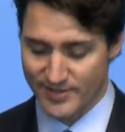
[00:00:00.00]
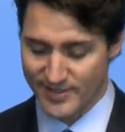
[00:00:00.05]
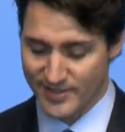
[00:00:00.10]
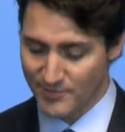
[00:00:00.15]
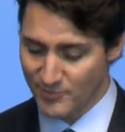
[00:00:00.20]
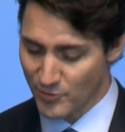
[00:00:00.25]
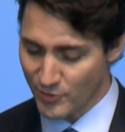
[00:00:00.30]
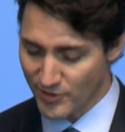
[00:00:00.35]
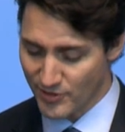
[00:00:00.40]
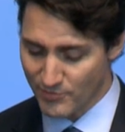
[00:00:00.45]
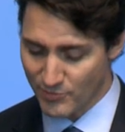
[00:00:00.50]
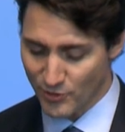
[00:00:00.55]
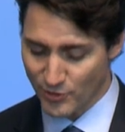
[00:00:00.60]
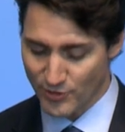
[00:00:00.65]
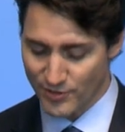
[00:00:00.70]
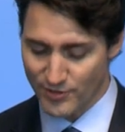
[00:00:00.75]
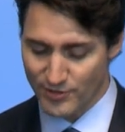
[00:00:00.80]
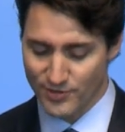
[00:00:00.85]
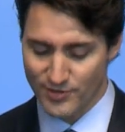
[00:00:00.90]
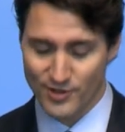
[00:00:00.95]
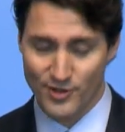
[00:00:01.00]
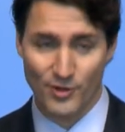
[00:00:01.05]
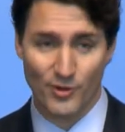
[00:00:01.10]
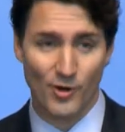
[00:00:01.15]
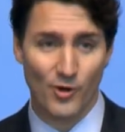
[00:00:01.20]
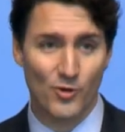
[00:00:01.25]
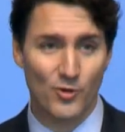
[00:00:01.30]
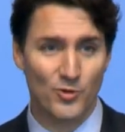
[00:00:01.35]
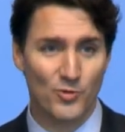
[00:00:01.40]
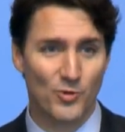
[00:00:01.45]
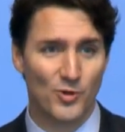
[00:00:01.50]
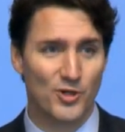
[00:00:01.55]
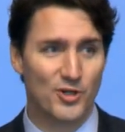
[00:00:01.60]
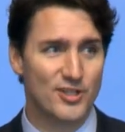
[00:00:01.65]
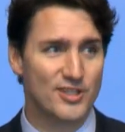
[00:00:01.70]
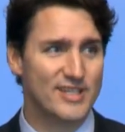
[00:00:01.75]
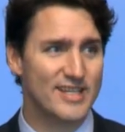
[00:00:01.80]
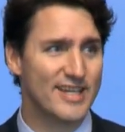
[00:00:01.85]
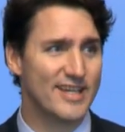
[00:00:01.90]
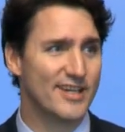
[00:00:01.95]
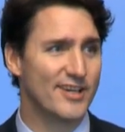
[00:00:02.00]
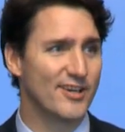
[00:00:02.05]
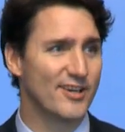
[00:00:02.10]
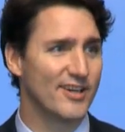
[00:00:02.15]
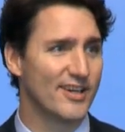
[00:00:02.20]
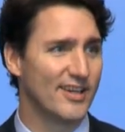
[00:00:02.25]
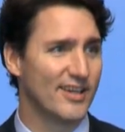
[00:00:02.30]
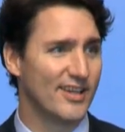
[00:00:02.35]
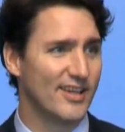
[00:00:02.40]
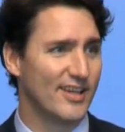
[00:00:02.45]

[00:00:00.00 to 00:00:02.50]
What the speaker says: and I'm going to borrow your own words here,